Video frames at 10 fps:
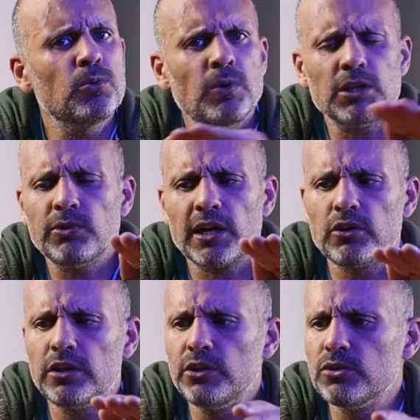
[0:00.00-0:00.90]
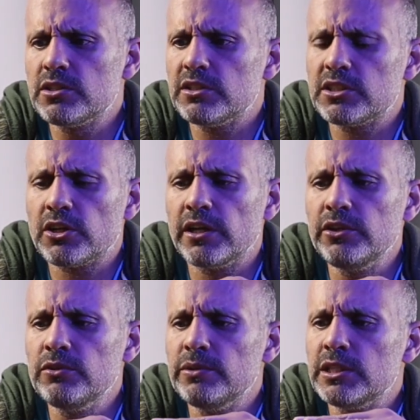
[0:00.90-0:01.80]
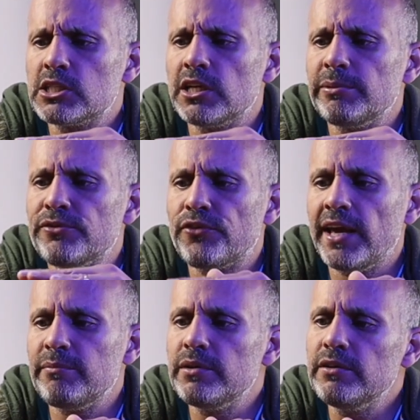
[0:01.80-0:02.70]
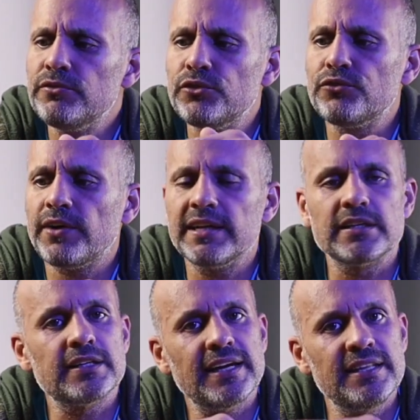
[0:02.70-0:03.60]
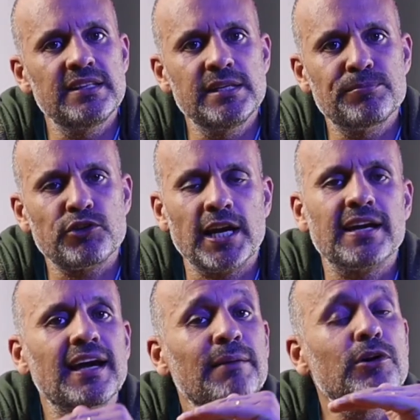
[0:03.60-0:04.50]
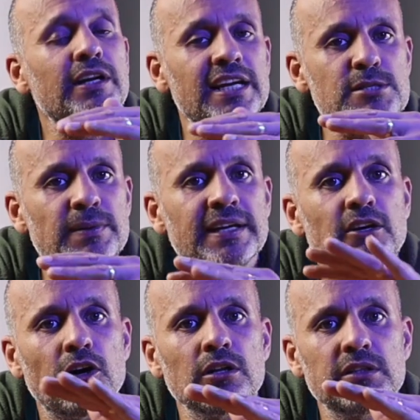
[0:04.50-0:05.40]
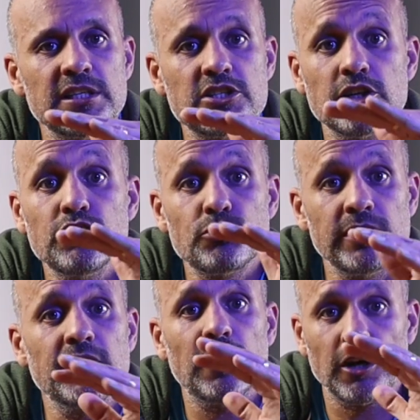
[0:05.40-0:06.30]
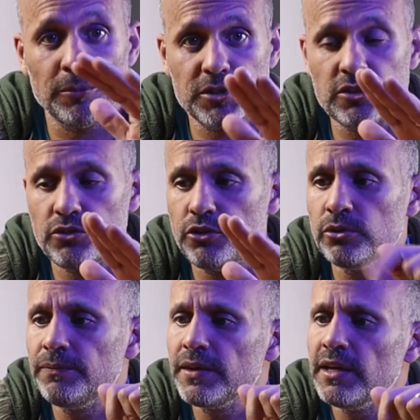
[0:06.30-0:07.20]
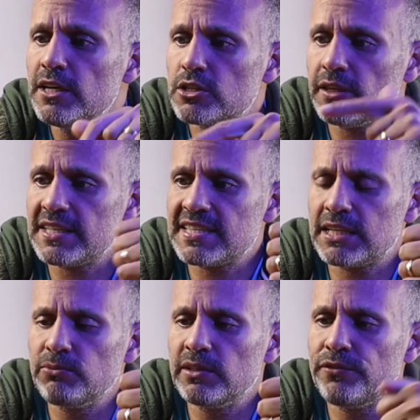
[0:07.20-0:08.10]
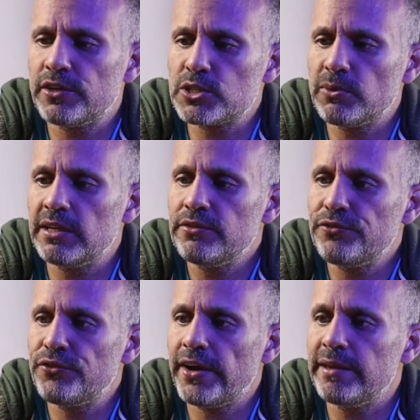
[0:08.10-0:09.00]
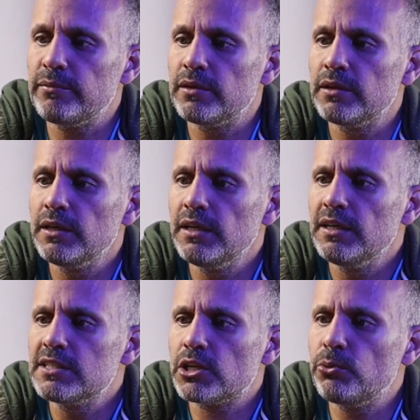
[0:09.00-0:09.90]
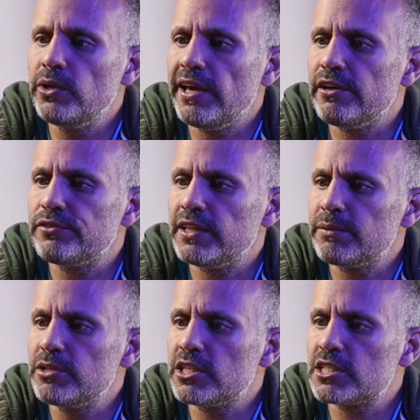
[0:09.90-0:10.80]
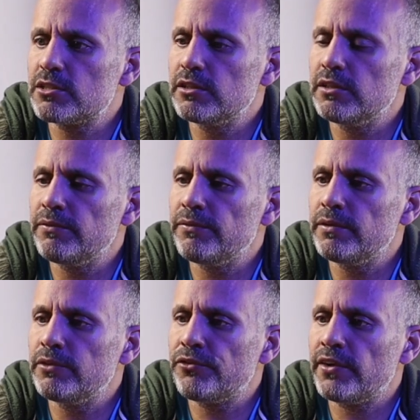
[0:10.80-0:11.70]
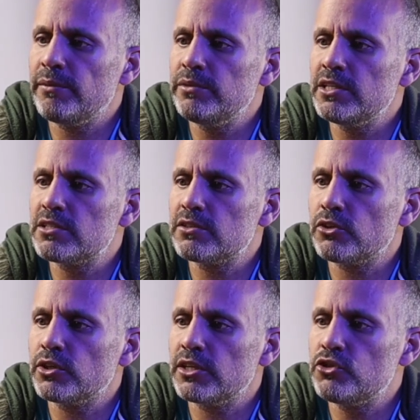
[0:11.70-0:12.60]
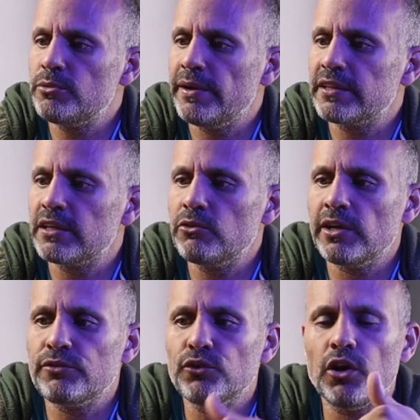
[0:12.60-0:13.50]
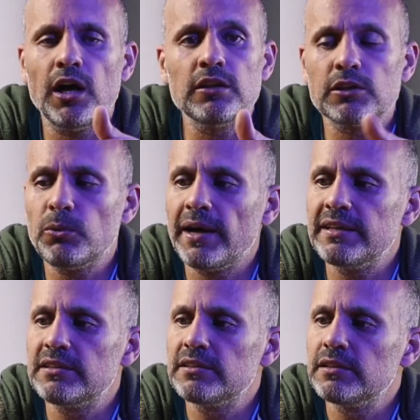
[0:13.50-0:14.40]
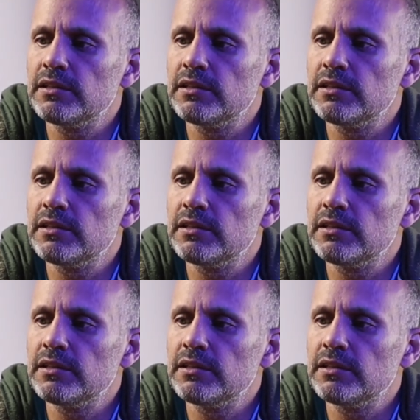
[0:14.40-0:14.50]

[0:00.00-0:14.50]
What we are going to use, it's going to be frame, viewfinder, and deep track. I'm going to explain all these 3 options to you. So let's start with the first one, frame. So we have, let me just frame this so you can see better. We have ultra wide,